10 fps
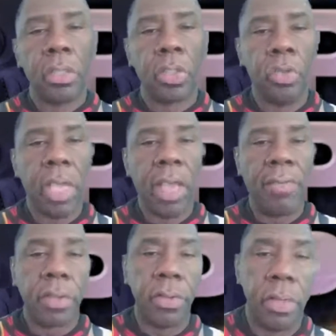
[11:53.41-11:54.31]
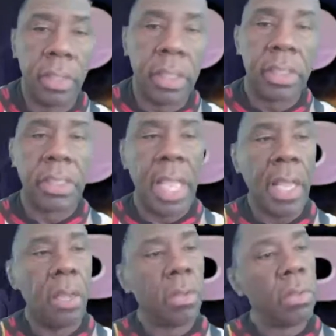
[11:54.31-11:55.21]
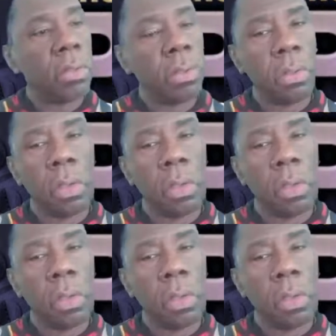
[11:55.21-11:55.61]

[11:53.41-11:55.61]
So you have a good sound